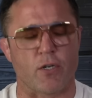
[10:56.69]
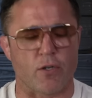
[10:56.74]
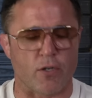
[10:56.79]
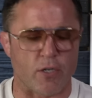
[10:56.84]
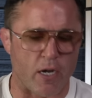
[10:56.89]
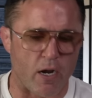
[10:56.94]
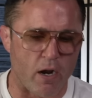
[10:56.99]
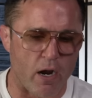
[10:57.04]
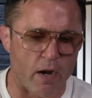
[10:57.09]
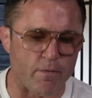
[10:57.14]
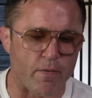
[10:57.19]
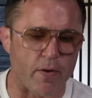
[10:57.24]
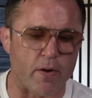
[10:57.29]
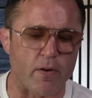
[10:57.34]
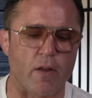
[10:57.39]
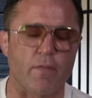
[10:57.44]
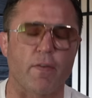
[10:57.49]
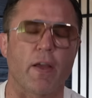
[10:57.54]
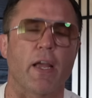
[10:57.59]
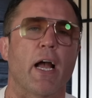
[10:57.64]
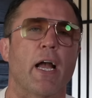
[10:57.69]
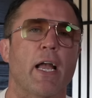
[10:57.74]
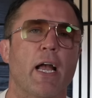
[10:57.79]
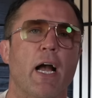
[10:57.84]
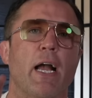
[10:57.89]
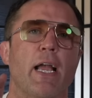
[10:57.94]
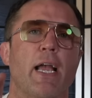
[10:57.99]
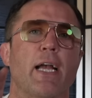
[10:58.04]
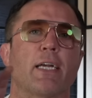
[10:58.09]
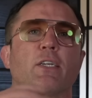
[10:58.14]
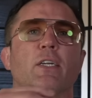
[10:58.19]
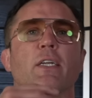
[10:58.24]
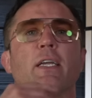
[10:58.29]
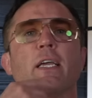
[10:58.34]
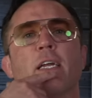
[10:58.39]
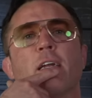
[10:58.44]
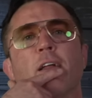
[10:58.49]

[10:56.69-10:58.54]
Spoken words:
You say, all right, fair enough. Hey, I actually get it.